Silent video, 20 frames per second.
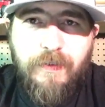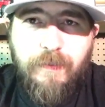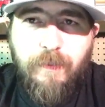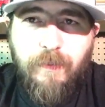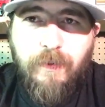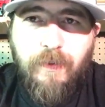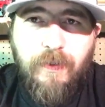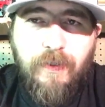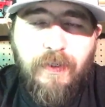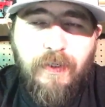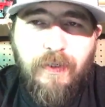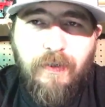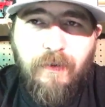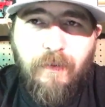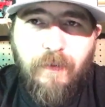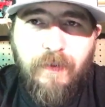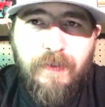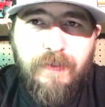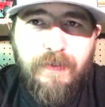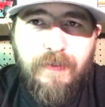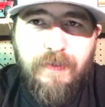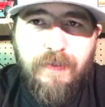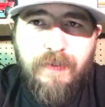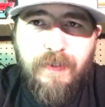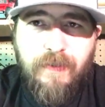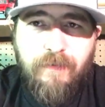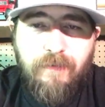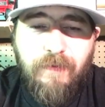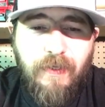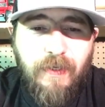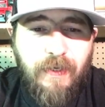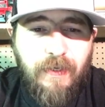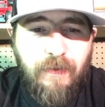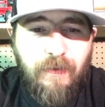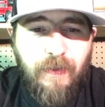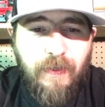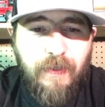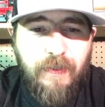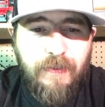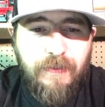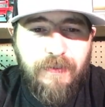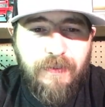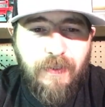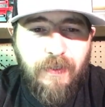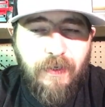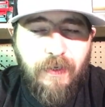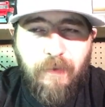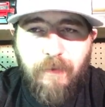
the spring here on these TVA lakes.